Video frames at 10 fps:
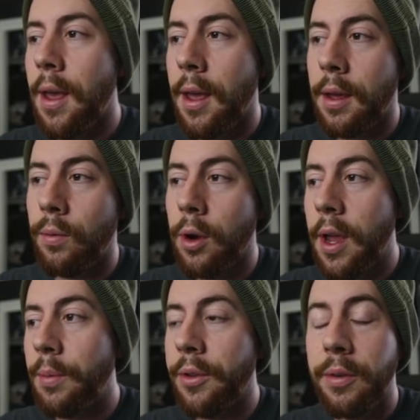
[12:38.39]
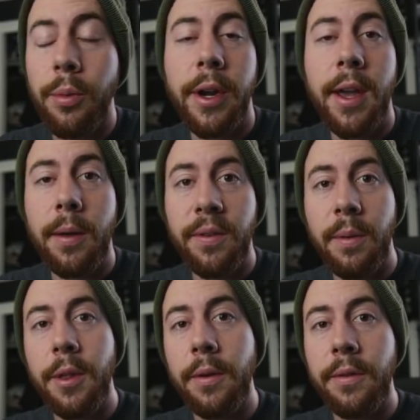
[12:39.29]
and we're able to bring out
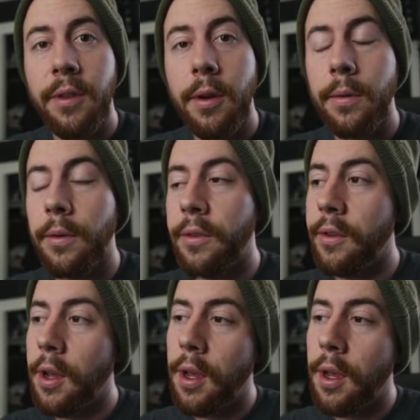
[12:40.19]
some of those tones.